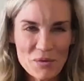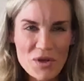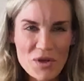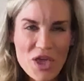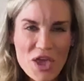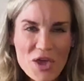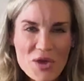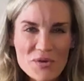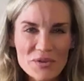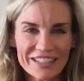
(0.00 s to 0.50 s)

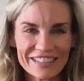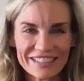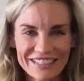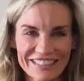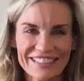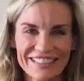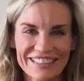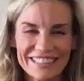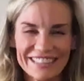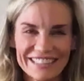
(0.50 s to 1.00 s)
Let's see
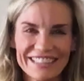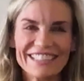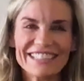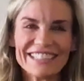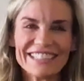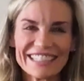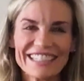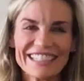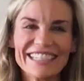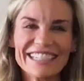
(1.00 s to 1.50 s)
this
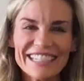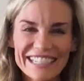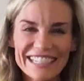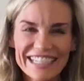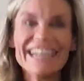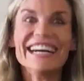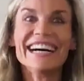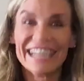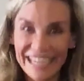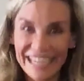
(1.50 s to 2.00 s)
one
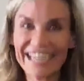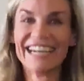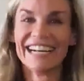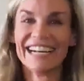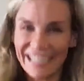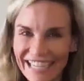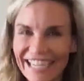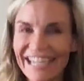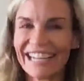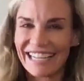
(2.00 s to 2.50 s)
to
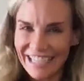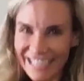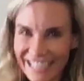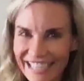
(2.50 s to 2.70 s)
outdo the